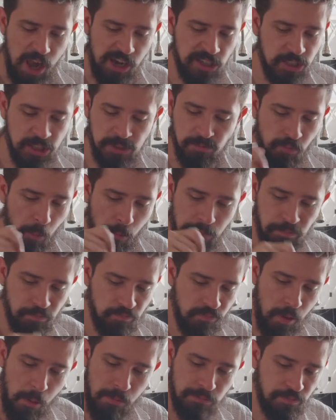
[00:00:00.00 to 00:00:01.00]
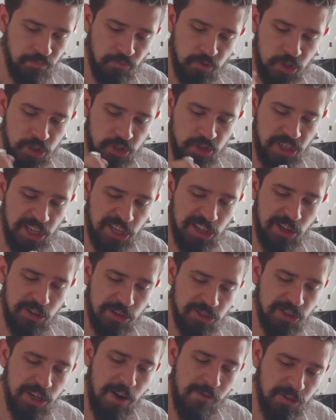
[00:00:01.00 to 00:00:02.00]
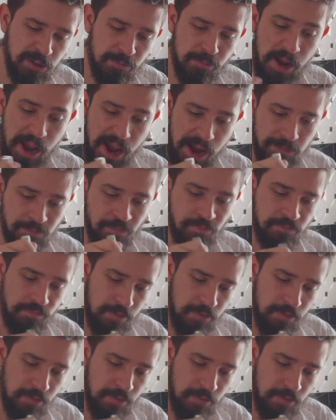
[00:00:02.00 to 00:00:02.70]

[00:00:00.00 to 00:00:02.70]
anything. Just stick a load of stuff in a pan,